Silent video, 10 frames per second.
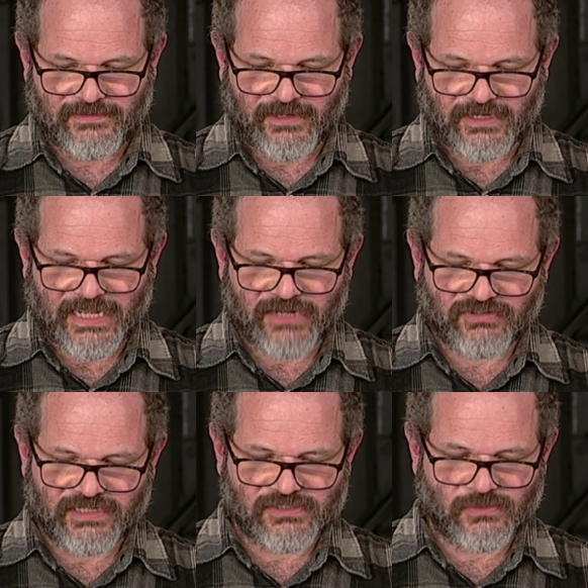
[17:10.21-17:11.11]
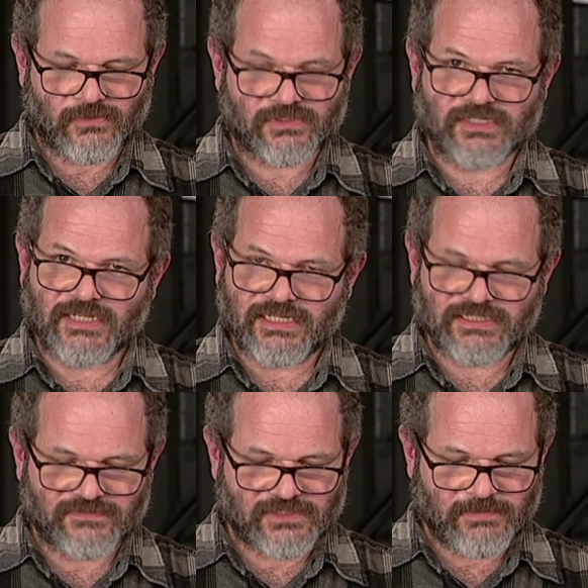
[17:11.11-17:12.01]
I could actually talk to
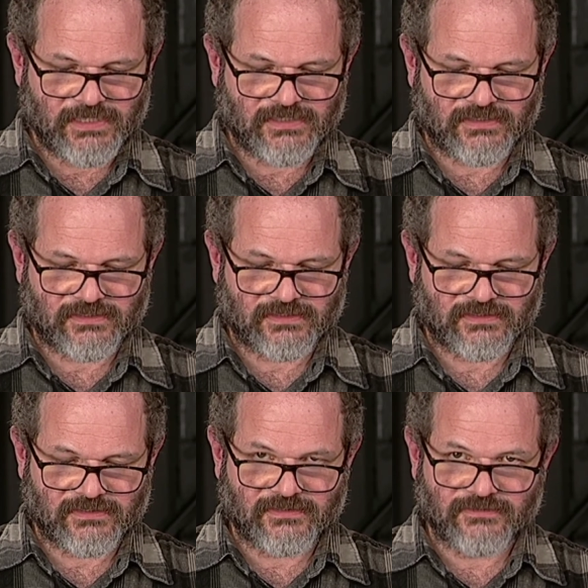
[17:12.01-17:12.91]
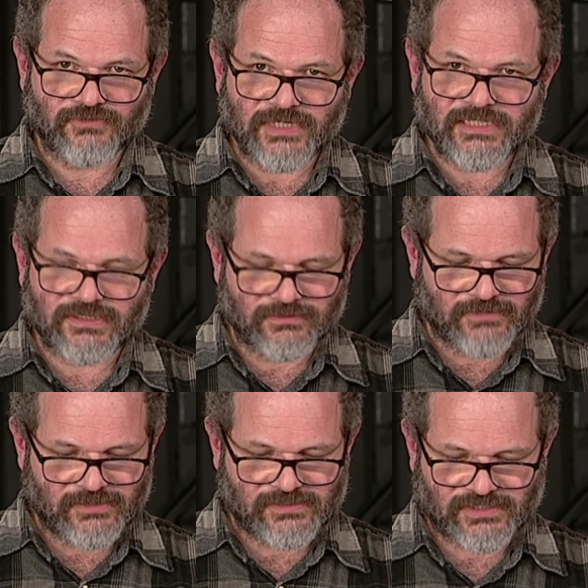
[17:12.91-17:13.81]
native speakers, read the
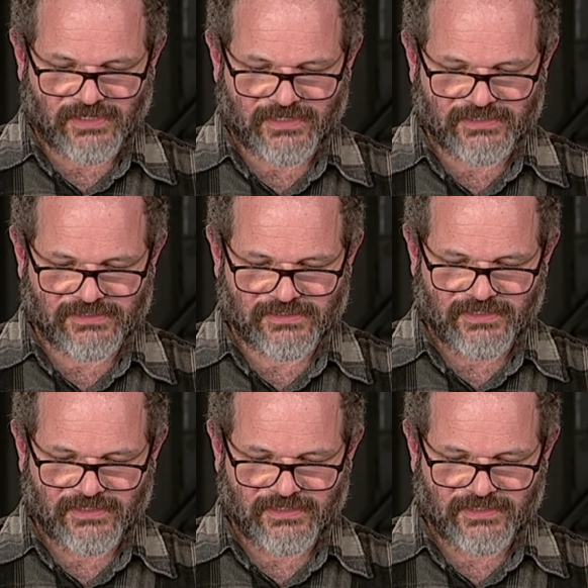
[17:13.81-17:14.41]
road signs,